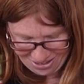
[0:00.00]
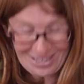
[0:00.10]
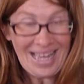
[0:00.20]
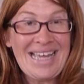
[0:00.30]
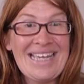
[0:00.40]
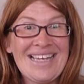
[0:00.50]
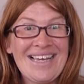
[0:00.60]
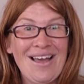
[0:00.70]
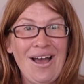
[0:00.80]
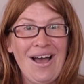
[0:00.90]
Okay.
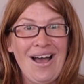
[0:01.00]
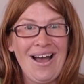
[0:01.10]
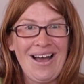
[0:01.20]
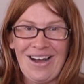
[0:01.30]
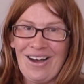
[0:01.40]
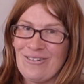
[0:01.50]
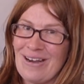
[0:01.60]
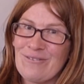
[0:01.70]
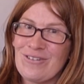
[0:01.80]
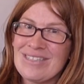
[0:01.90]
Oh,
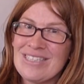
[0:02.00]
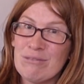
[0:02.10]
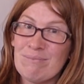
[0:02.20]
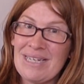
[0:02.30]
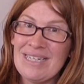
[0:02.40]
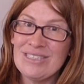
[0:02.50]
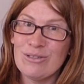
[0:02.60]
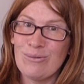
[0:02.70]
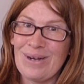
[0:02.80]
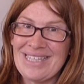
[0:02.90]
I've got a
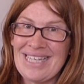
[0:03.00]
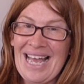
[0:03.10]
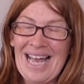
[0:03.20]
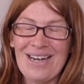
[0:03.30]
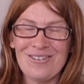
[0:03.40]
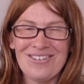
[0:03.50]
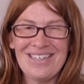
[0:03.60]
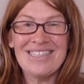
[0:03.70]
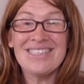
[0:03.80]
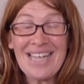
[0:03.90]
special one now.
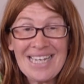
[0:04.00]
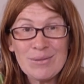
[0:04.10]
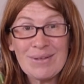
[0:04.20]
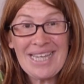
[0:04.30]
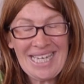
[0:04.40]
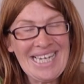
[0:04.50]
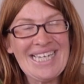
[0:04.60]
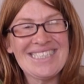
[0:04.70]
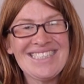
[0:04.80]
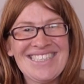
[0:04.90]
Starts with
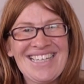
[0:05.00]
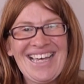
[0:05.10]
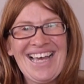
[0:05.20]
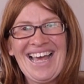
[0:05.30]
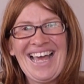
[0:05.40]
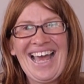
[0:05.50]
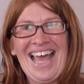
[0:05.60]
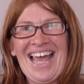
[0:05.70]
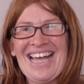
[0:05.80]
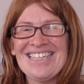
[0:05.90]
S,
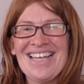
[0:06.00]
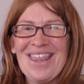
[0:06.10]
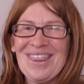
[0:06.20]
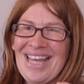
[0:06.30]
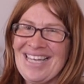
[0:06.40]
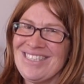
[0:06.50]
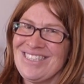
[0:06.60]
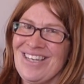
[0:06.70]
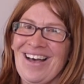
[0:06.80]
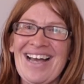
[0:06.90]
and they are
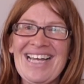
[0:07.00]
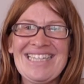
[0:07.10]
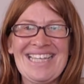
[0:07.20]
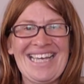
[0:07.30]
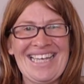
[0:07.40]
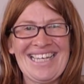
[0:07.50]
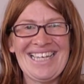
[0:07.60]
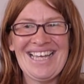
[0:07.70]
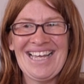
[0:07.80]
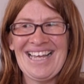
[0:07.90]
tiny,
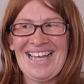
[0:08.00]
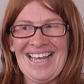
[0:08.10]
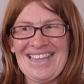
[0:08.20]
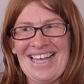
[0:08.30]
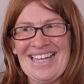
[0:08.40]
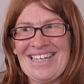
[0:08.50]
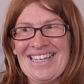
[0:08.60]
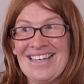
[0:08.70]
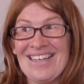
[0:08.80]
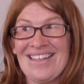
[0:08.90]
and I
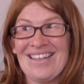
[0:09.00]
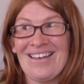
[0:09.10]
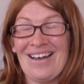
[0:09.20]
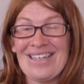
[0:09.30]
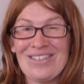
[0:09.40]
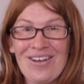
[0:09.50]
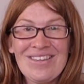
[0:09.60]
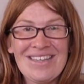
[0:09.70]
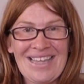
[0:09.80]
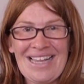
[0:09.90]

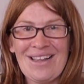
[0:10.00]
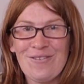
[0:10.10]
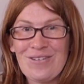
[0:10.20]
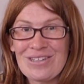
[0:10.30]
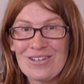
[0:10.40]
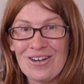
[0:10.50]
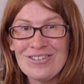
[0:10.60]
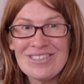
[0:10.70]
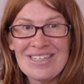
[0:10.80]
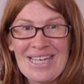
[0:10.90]
know that they live in
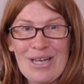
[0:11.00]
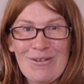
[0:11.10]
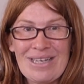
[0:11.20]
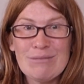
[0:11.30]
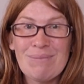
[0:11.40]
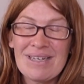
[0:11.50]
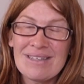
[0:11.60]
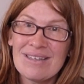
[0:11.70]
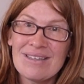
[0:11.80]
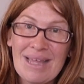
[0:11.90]
coastal areas,
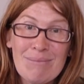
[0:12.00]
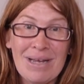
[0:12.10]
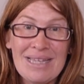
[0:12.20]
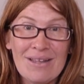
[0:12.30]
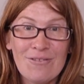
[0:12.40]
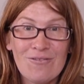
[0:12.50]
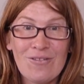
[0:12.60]
but they might live